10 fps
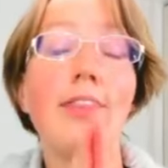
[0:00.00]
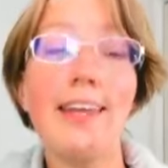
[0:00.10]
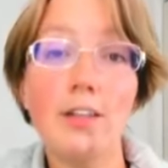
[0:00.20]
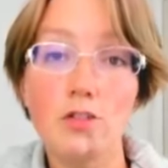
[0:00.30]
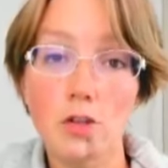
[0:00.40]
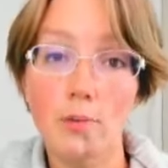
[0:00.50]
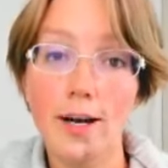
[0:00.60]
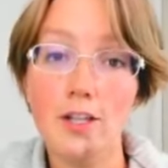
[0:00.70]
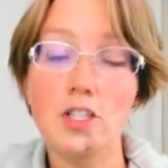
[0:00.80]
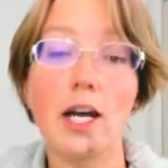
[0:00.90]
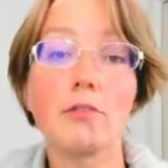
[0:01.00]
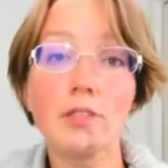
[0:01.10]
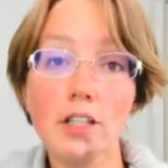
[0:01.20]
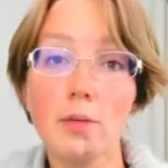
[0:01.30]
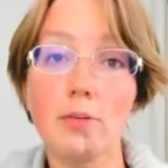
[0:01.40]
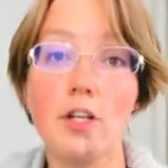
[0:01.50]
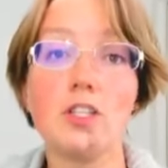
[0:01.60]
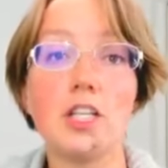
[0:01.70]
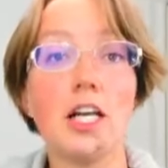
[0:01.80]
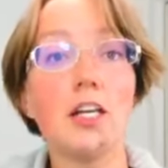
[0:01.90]
Thank you so much. I really
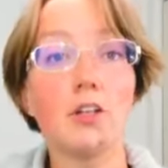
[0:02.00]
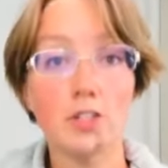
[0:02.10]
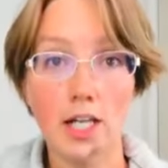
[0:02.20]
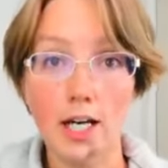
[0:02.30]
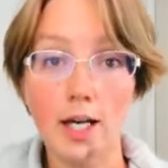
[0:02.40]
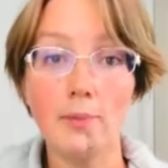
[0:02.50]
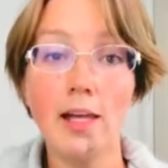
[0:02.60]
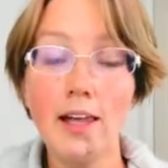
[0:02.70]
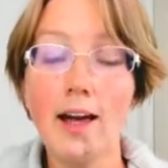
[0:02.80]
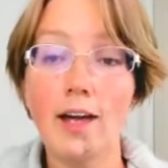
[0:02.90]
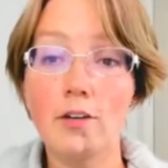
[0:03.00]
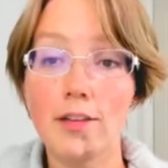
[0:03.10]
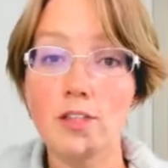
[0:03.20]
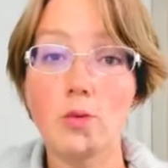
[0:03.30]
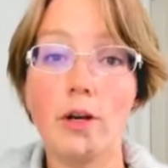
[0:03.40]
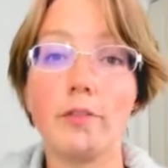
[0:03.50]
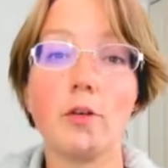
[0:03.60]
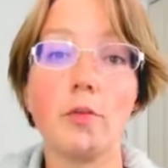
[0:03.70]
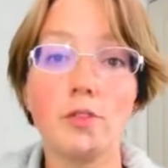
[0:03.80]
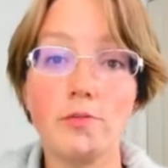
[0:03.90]
appreciate your time. I know that's one of
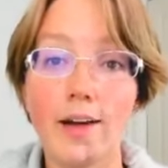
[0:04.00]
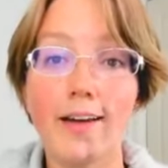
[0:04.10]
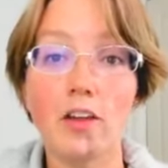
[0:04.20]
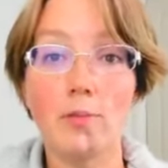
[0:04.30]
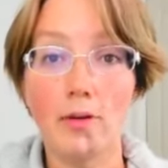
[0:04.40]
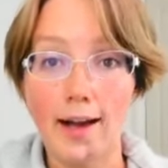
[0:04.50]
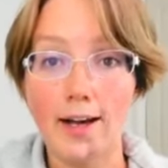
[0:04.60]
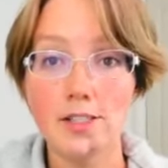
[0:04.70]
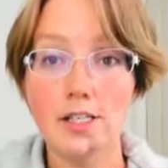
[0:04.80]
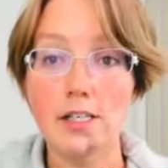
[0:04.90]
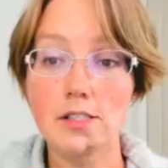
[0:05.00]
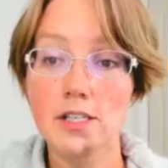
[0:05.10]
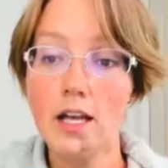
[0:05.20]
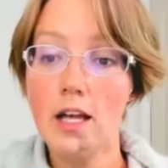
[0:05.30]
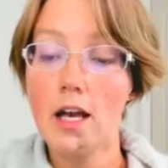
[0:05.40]
your most valuable assets.